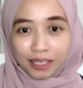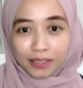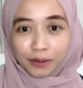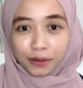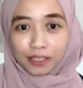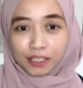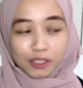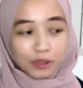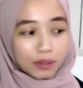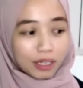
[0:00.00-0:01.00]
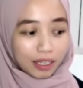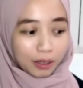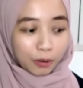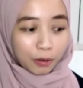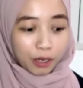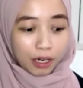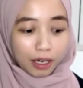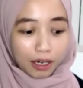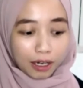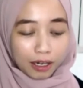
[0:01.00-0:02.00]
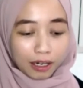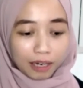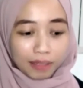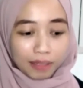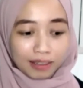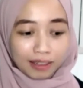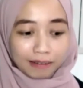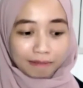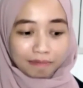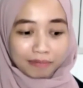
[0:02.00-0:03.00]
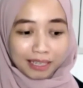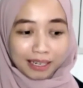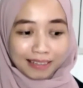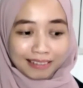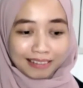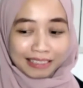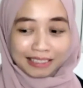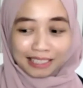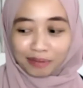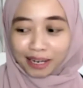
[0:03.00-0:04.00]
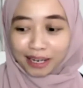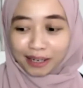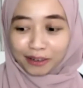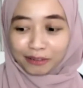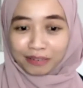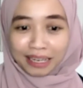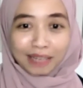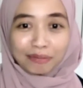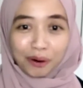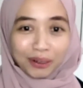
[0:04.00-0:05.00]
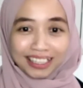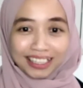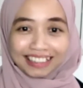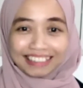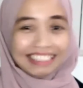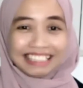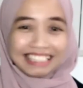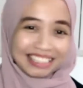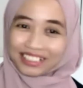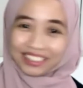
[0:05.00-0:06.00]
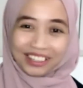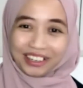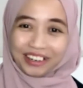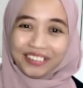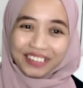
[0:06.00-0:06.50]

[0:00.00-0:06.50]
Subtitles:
so these two are, I mean, like, yeah, some kind of cat model, sort of,